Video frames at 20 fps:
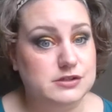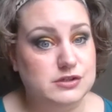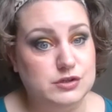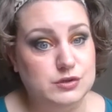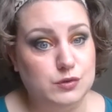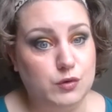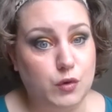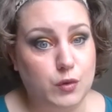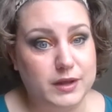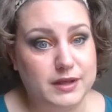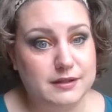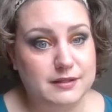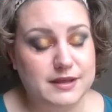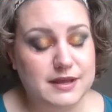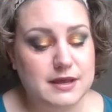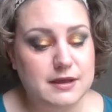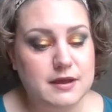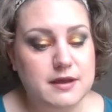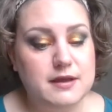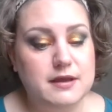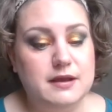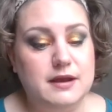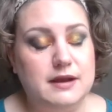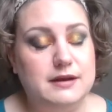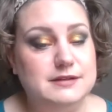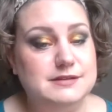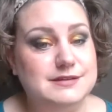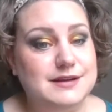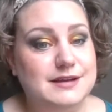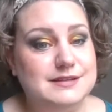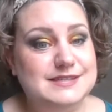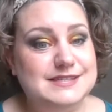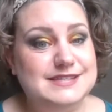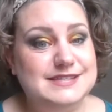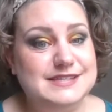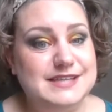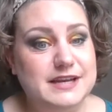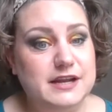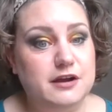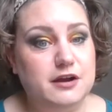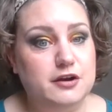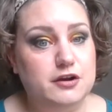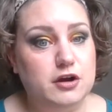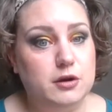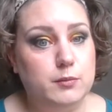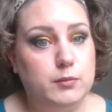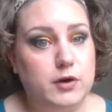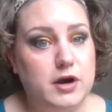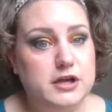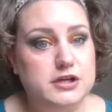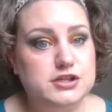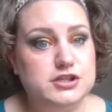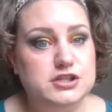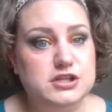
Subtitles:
quickly and it's not sitting on your brush,